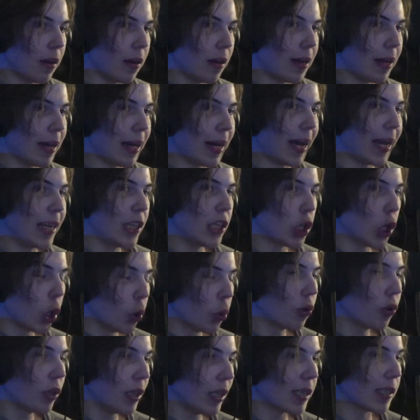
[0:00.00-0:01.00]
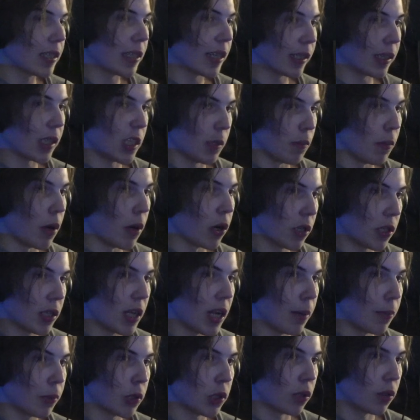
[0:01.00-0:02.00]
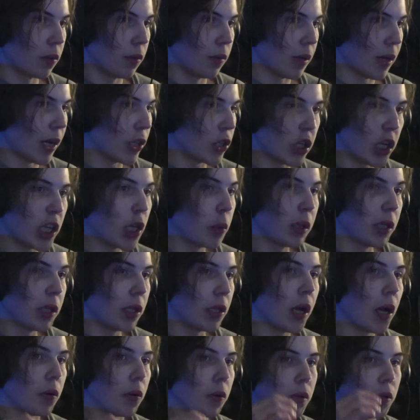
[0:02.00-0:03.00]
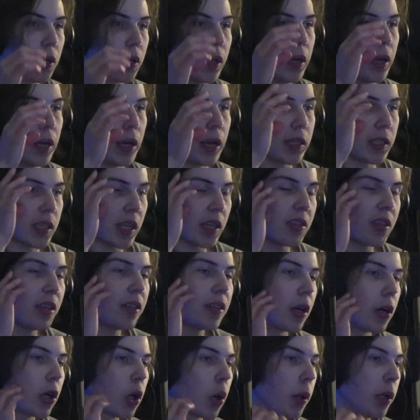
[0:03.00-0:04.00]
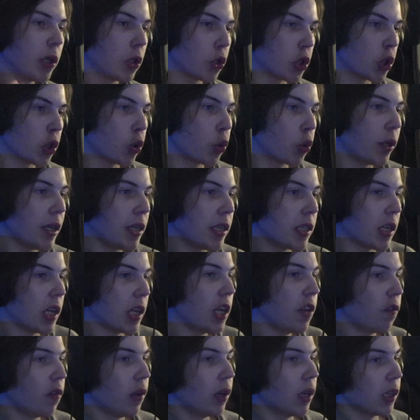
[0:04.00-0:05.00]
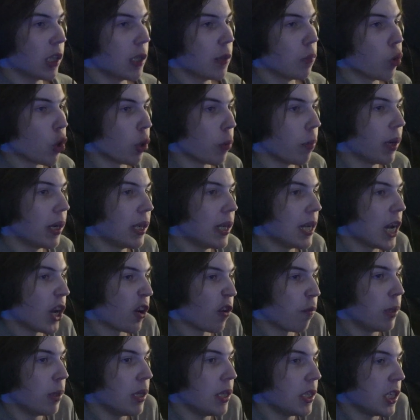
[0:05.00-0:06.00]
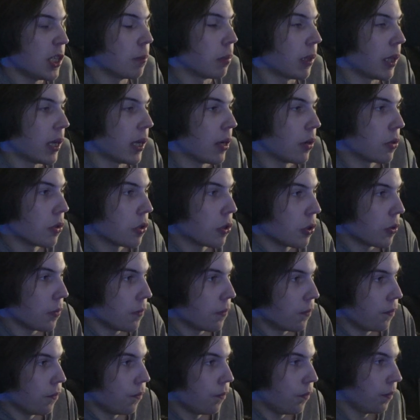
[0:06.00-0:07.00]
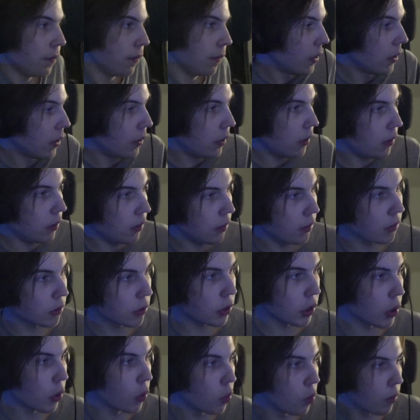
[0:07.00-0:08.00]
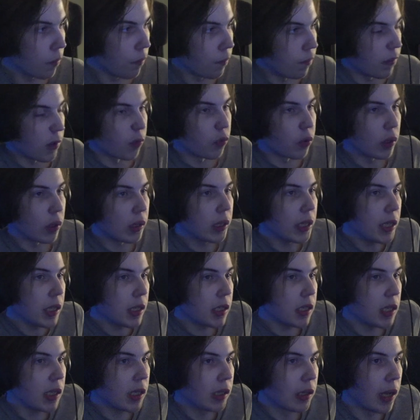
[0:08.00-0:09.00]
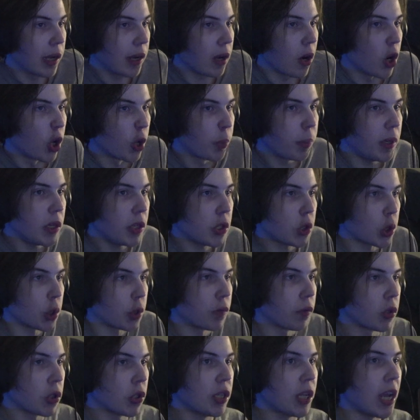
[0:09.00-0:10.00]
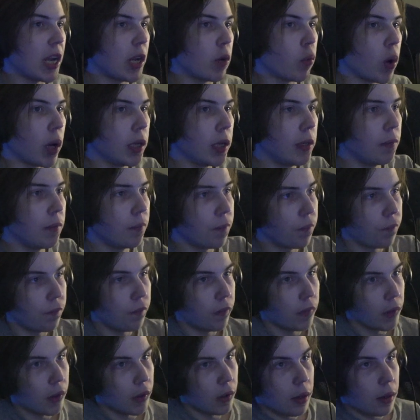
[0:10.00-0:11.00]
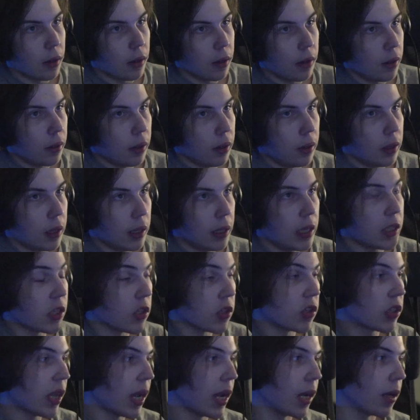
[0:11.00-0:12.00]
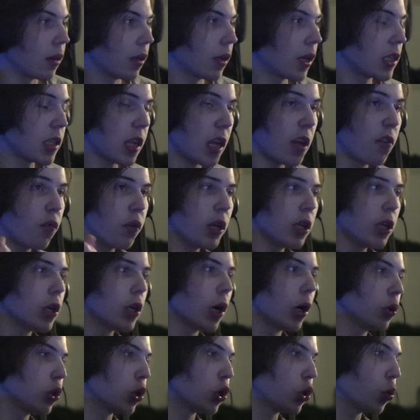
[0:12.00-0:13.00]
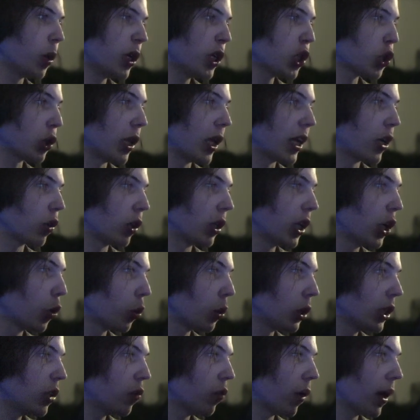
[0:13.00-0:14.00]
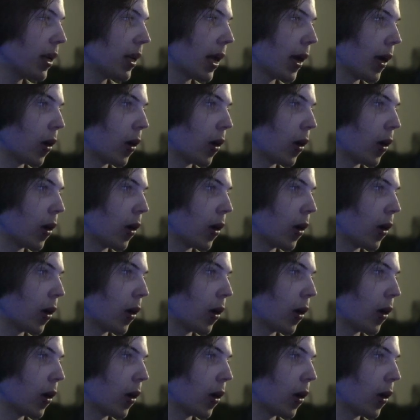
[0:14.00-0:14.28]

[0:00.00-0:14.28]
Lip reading: I don't think it's like the smartest option. I genuinely don't. Because I think they're going to squeeze infinitely more money out of PC players. So, releasing like RP servers day 1, it's insane. Because if we go to Twitch, like literally right now,